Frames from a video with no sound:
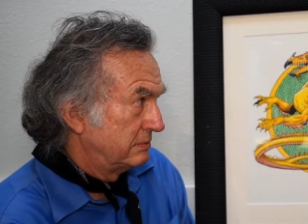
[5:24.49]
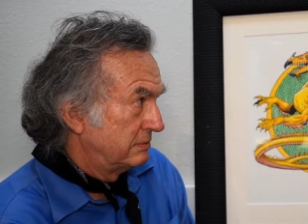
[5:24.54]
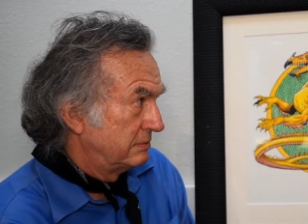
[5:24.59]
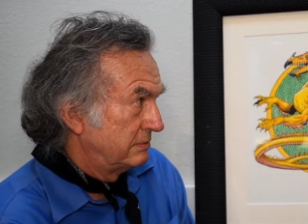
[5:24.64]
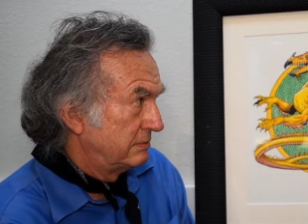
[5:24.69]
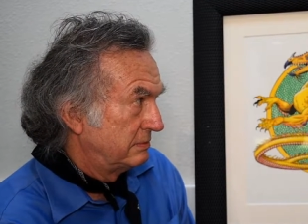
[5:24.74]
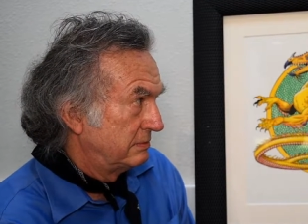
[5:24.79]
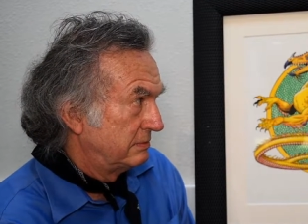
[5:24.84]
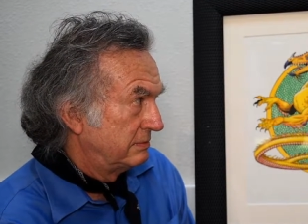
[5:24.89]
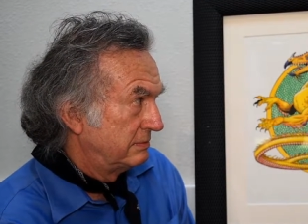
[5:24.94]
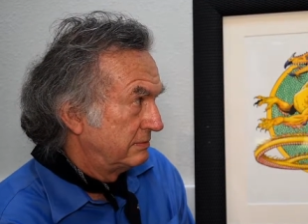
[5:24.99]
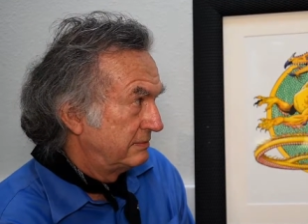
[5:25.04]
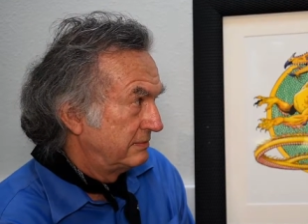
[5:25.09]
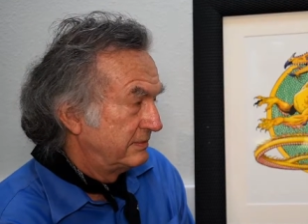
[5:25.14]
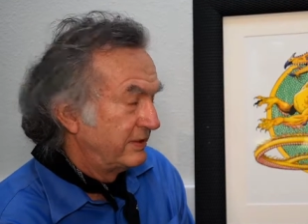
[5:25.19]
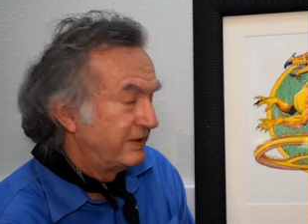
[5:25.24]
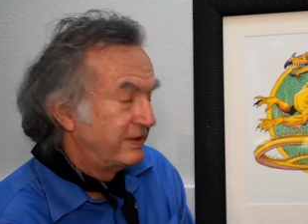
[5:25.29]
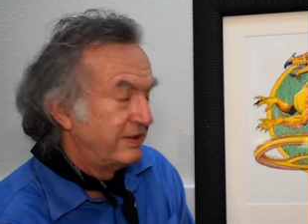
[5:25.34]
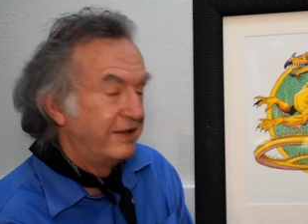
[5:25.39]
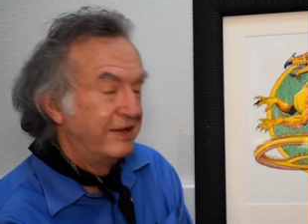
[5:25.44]

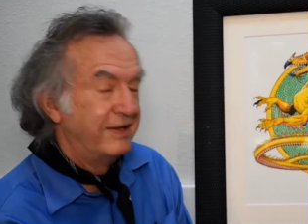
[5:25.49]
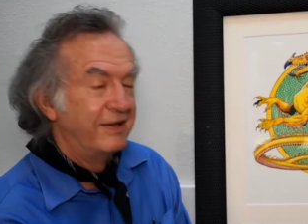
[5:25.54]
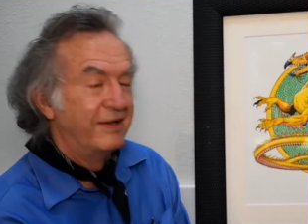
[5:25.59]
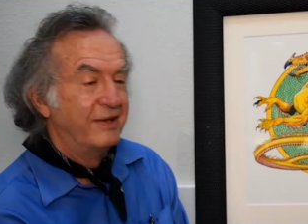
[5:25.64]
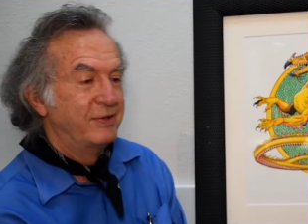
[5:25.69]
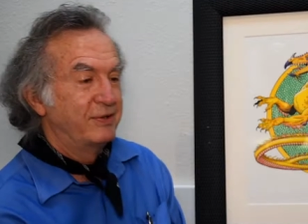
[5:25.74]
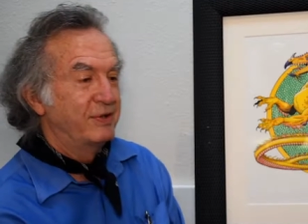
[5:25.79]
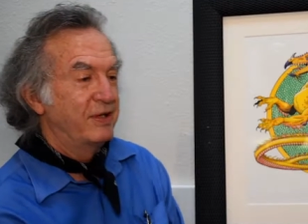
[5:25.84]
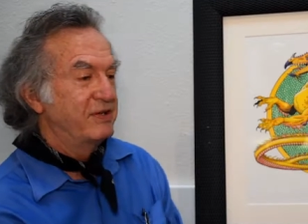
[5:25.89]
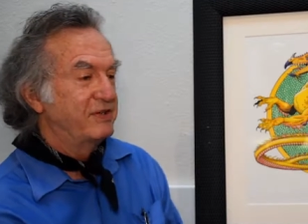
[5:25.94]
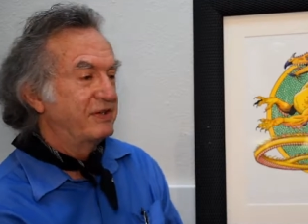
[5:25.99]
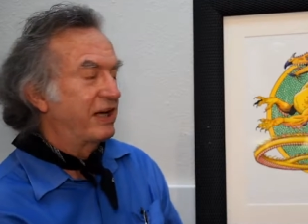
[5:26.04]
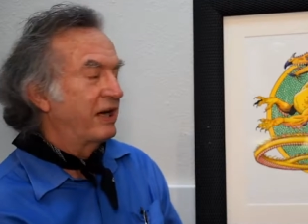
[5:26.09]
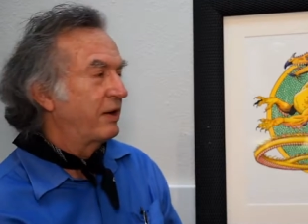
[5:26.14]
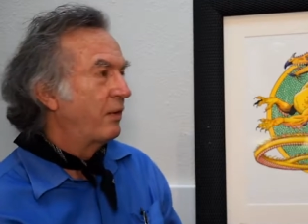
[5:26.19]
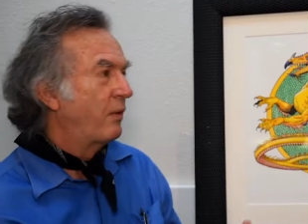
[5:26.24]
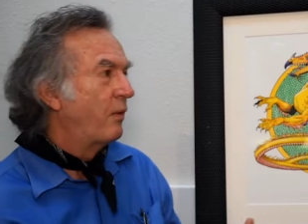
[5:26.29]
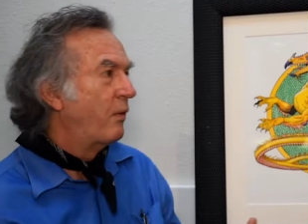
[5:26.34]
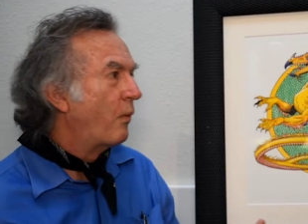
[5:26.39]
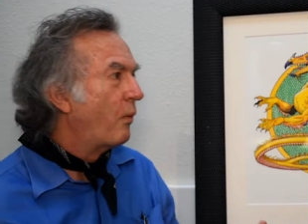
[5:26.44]
So I was
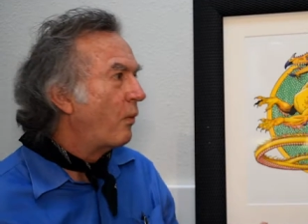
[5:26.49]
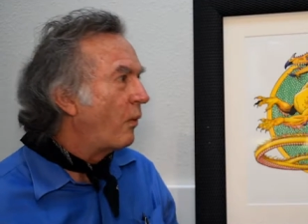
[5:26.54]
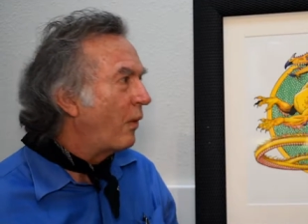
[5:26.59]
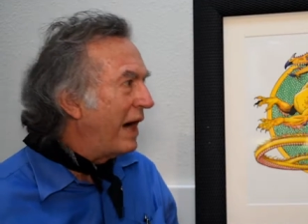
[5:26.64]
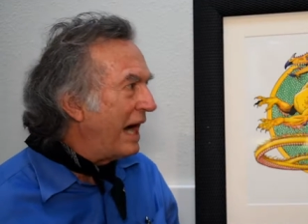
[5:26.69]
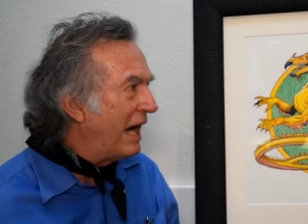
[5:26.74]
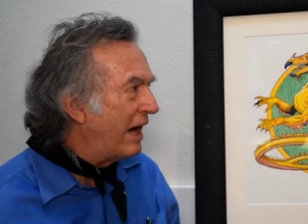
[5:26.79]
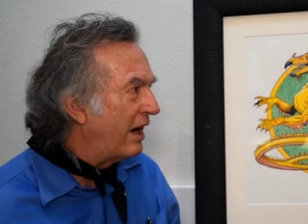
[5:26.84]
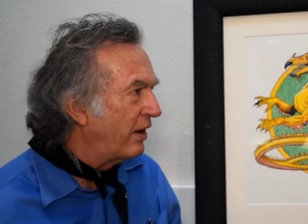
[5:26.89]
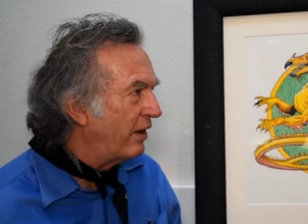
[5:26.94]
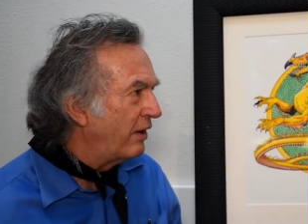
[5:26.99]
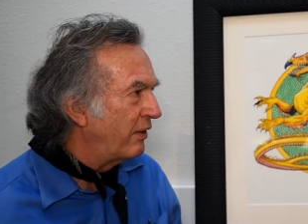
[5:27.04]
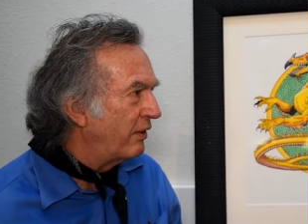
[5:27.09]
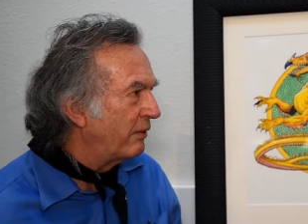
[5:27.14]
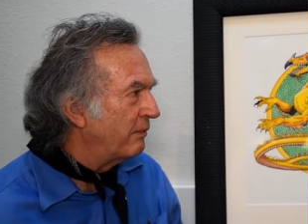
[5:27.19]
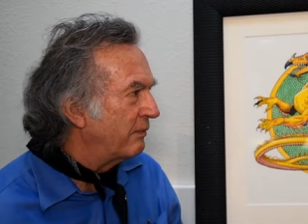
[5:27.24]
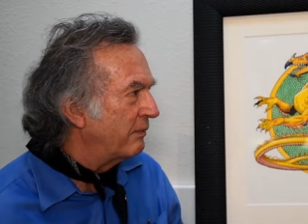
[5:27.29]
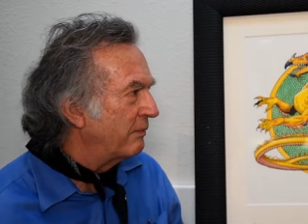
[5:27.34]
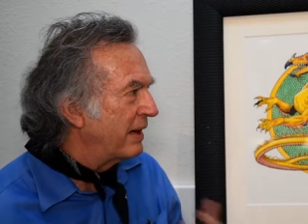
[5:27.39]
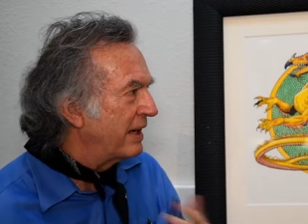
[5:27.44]
like, wow.